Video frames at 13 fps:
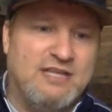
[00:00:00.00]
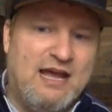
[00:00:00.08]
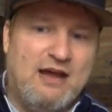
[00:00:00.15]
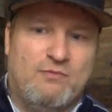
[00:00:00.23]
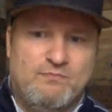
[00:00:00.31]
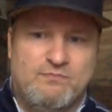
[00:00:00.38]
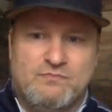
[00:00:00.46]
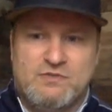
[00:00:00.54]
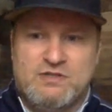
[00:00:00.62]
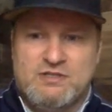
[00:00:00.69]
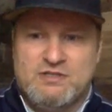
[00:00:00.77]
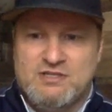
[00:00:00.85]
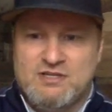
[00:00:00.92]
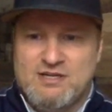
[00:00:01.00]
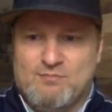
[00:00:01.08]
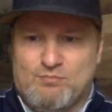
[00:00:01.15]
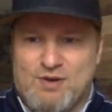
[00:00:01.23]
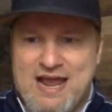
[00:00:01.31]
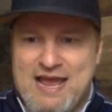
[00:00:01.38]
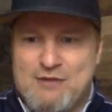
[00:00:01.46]
Now,
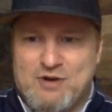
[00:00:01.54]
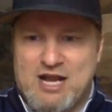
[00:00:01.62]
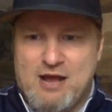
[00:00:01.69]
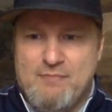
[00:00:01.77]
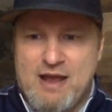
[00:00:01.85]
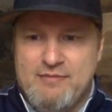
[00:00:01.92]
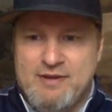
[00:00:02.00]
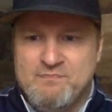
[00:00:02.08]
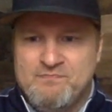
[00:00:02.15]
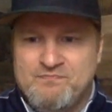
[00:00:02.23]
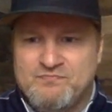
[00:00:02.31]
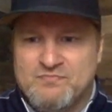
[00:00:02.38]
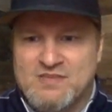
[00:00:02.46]
Brad, what up, baby?